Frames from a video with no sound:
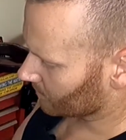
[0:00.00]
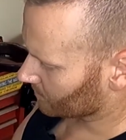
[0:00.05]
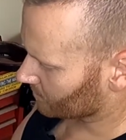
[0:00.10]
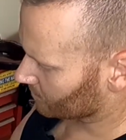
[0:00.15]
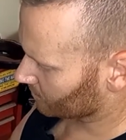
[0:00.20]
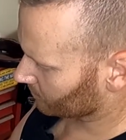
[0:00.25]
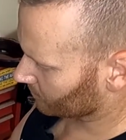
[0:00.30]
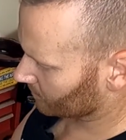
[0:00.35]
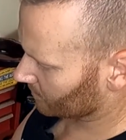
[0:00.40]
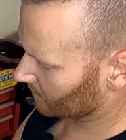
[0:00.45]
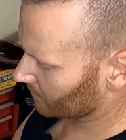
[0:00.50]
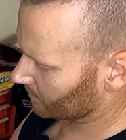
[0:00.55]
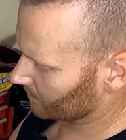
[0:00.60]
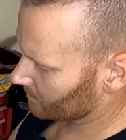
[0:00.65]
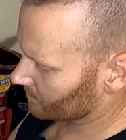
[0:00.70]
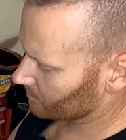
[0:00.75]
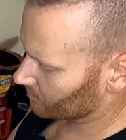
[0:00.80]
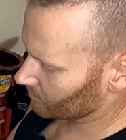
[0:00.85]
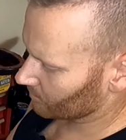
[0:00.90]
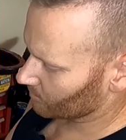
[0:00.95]
going to do
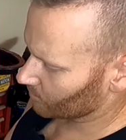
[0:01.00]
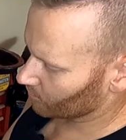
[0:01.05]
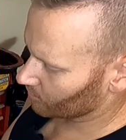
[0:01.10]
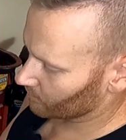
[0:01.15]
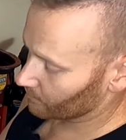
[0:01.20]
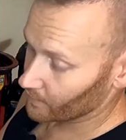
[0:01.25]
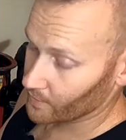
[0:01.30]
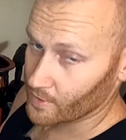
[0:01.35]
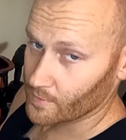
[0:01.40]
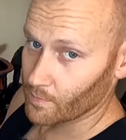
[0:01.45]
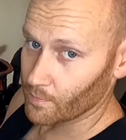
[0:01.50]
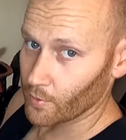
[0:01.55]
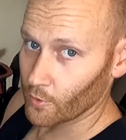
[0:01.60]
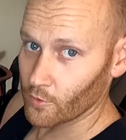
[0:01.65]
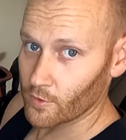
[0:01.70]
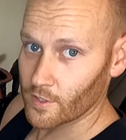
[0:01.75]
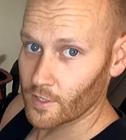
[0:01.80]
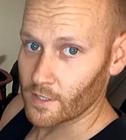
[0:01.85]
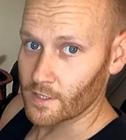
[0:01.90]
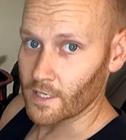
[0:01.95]
is remove this
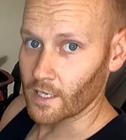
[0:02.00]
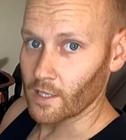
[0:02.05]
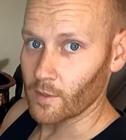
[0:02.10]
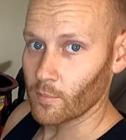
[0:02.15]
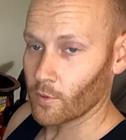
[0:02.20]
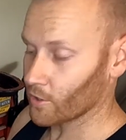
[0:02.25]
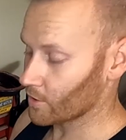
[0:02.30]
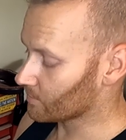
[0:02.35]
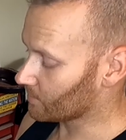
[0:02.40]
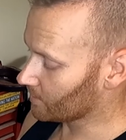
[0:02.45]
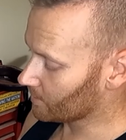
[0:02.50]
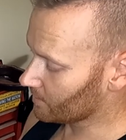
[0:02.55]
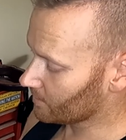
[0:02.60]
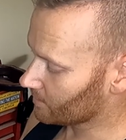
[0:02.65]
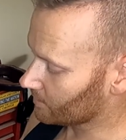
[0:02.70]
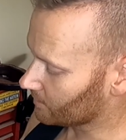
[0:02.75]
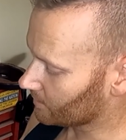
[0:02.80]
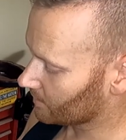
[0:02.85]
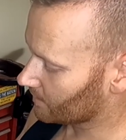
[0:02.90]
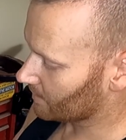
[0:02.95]
boot down the bottom here,
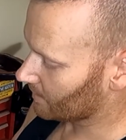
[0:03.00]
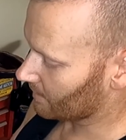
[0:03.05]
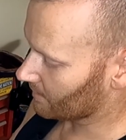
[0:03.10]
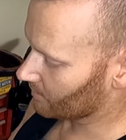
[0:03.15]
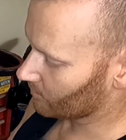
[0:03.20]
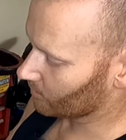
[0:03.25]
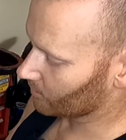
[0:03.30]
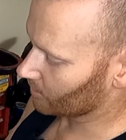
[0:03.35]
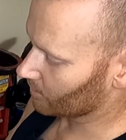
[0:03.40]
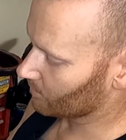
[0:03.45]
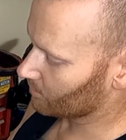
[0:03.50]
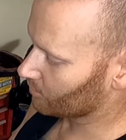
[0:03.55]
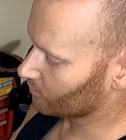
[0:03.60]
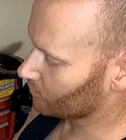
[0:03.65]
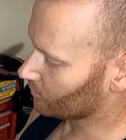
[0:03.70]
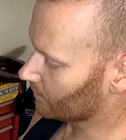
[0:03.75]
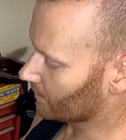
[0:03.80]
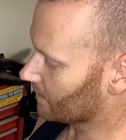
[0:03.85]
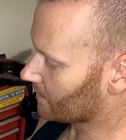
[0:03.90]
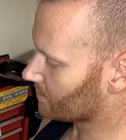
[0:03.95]
and then we're going to
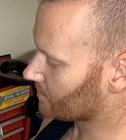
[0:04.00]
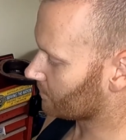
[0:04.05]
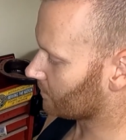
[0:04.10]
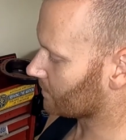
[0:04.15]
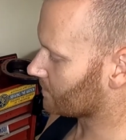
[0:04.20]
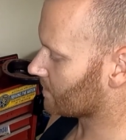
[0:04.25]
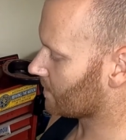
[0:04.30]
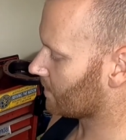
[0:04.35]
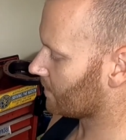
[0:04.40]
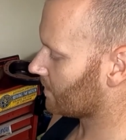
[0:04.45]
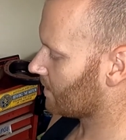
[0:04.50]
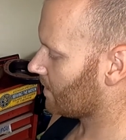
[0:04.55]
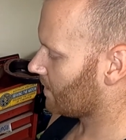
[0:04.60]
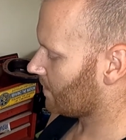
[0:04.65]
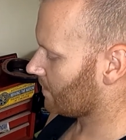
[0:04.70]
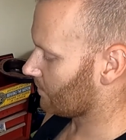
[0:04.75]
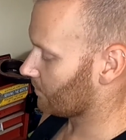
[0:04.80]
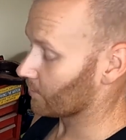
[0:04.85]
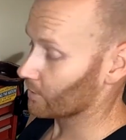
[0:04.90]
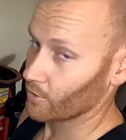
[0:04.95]
pull the insides out
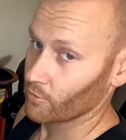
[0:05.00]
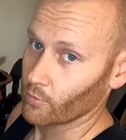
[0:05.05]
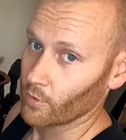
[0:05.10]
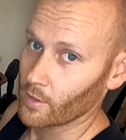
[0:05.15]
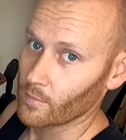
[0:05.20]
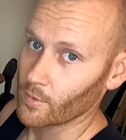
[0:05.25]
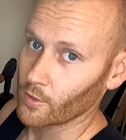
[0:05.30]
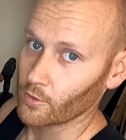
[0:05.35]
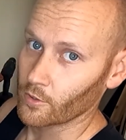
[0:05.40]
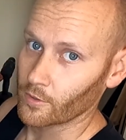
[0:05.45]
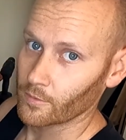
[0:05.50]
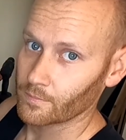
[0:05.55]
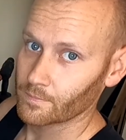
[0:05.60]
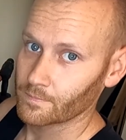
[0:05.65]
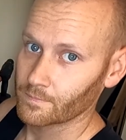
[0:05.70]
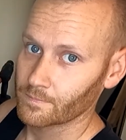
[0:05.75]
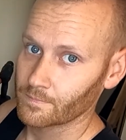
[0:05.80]
and we're going to rebuild it.